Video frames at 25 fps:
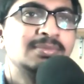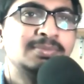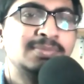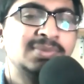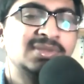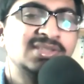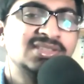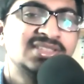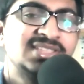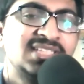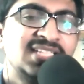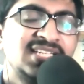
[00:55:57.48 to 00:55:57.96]

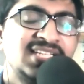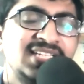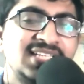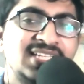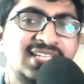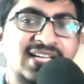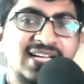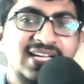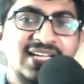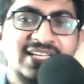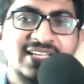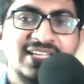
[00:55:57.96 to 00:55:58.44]

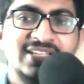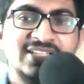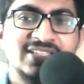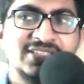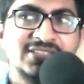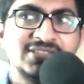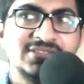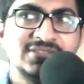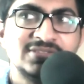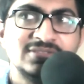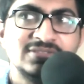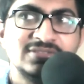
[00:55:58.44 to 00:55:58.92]
personally i
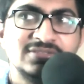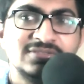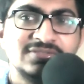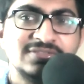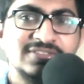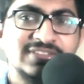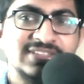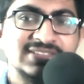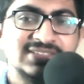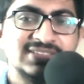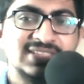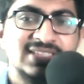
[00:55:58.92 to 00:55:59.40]
have
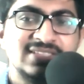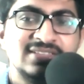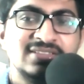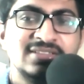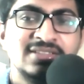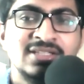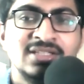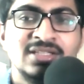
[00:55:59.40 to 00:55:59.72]
faced that